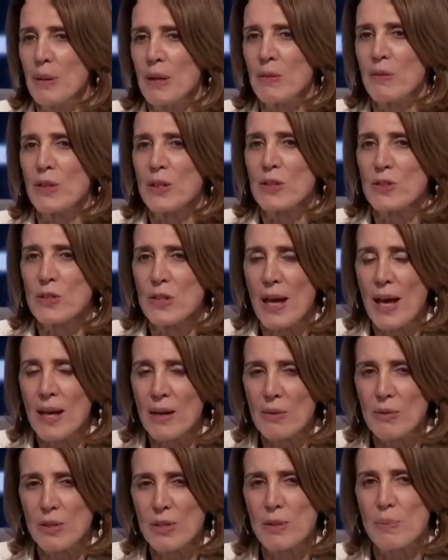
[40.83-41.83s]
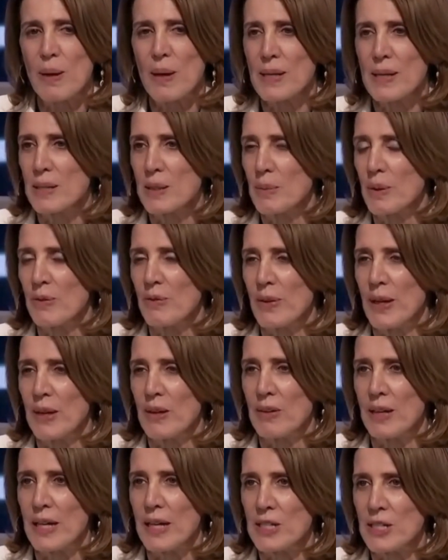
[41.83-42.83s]
But if there's not a responsible
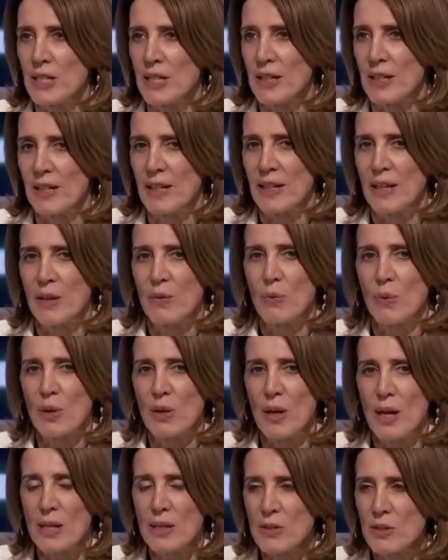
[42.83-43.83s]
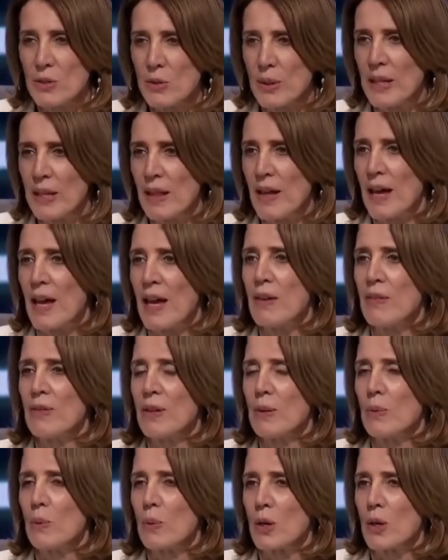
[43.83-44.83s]
foundation, if we're not doing the
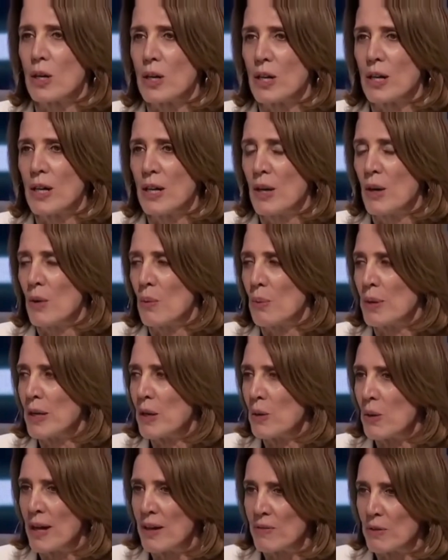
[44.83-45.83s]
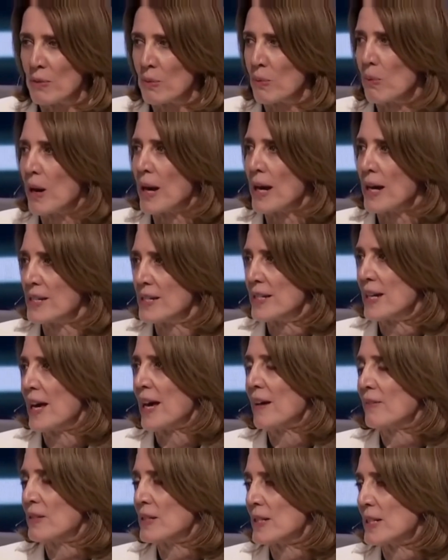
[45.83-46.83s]
heavy work, we don't have a right to
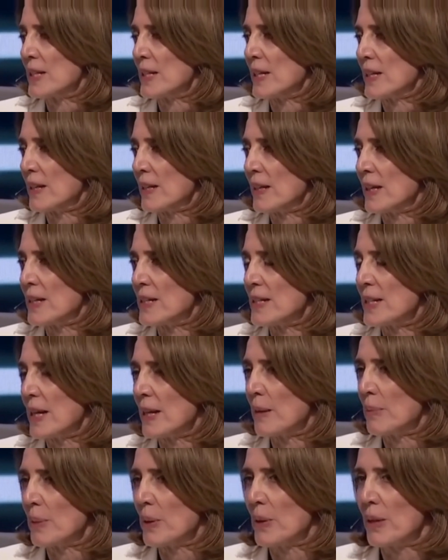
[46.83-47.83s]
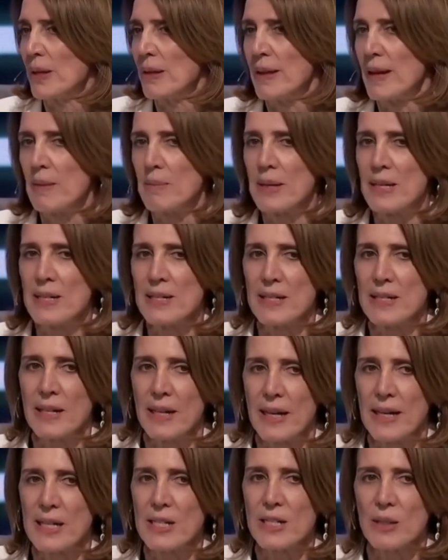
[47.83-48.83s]
have a seat at that table. And that means
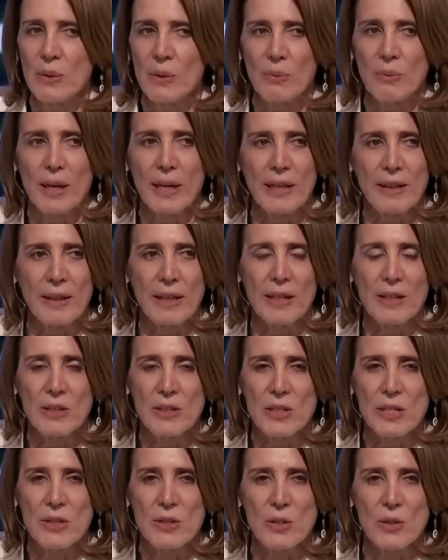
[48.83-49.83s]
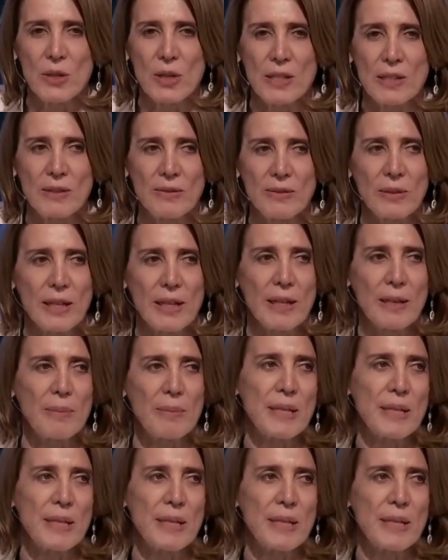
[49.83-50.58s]
engaging with regulators constructively.